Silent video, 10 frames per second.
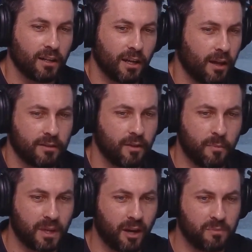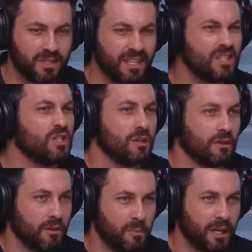it becomes easier.
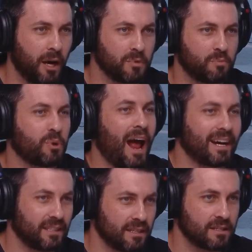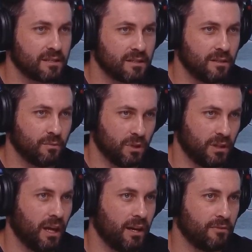It becomes practice in real
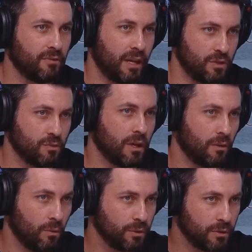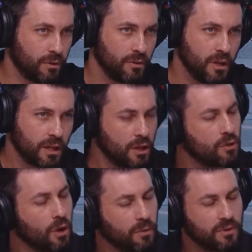life as you get older. Yeah. Can you
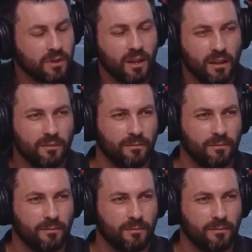go into that?